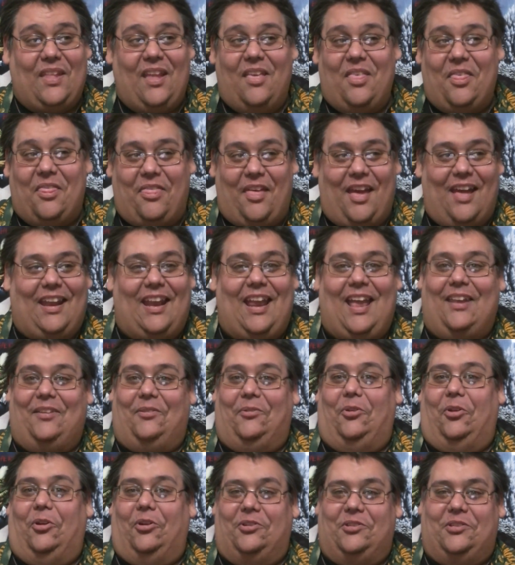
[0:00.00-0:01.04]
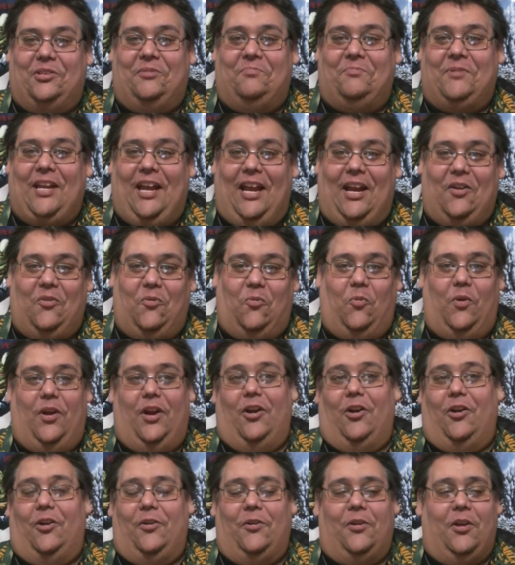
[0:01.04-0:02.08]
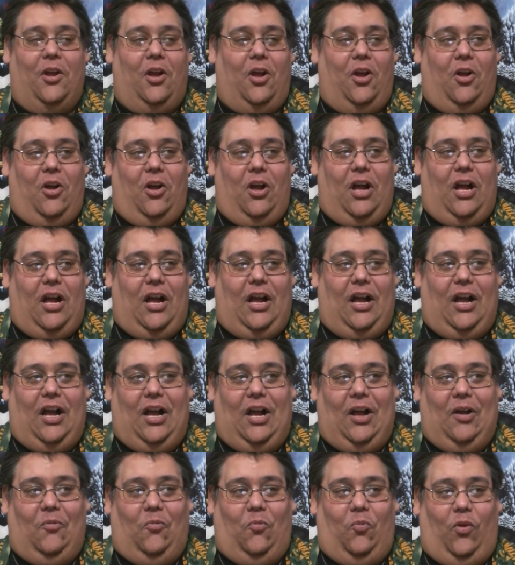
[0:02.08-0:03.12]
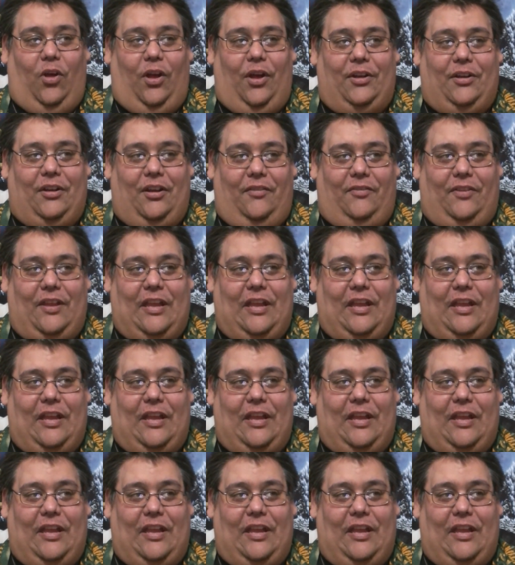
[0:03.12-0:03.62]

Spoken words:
that head looked kind of weird. One of